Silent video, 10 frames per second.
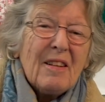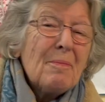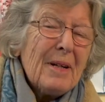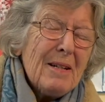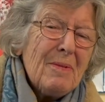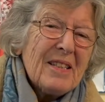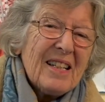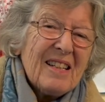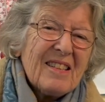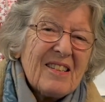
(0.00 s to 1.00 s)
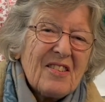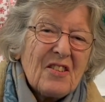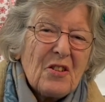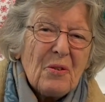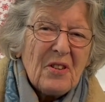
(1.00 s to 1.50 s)
The Bible tells us
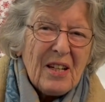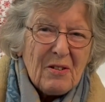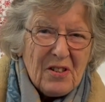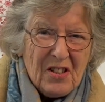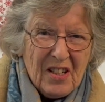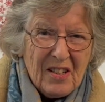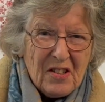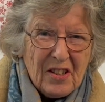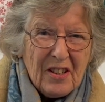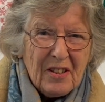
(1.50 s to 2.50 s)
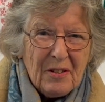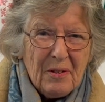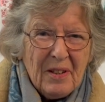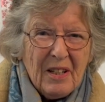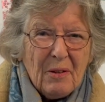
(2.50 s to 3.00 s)
that 2,000 years
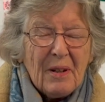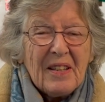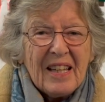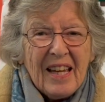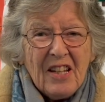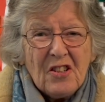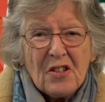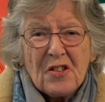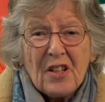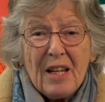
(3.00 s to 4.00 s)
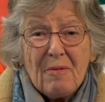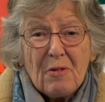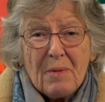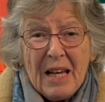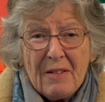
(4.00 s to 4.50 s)
ago, when the angels came
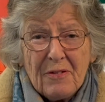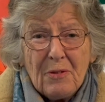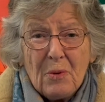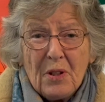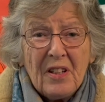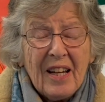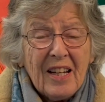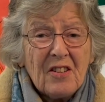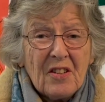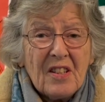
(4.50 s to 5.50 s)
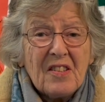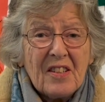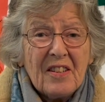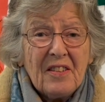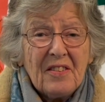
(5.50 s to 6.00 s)
from heaven one night to this
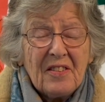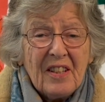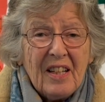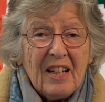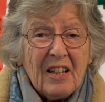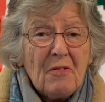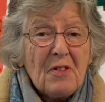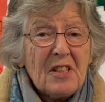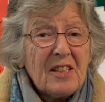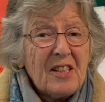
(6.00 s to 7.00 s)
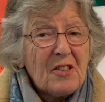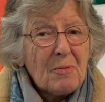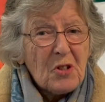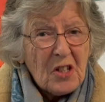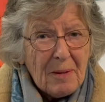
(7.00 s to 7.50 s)
earth and visited
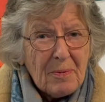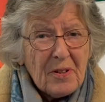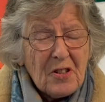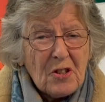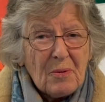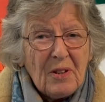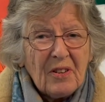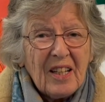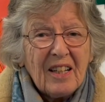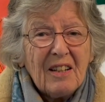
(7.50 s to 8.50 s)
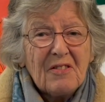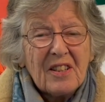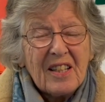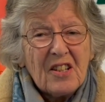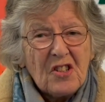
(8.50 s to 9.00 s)
some shepherds who were looking
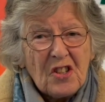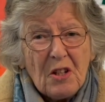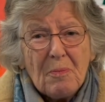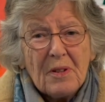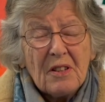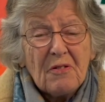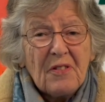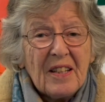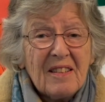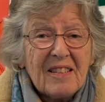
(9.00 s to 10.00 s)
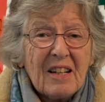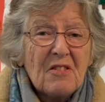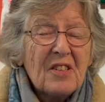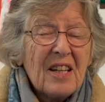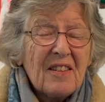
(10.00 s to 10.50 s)
after their sheep in the fields
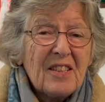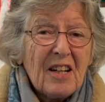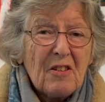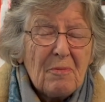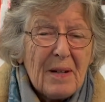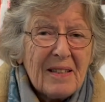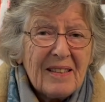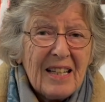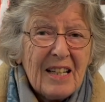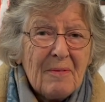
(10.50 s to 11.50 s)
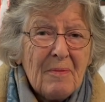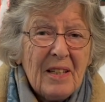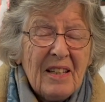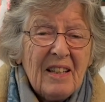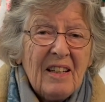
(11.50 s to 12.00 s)
outside the town of Bethlehem,
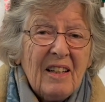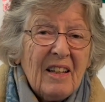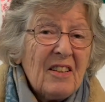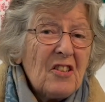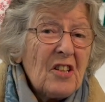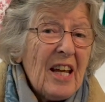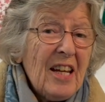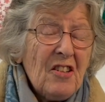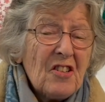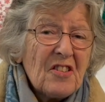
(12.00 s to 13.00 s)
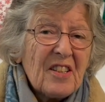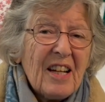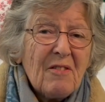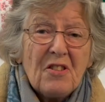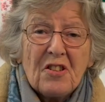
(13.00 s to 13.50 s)
and the angels
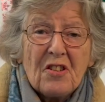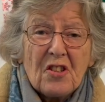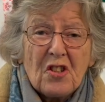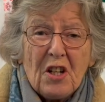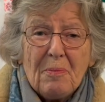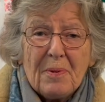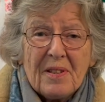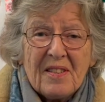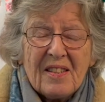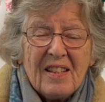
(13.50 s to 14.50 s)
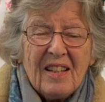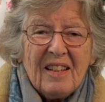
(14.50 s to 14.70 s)
announced to the shepherds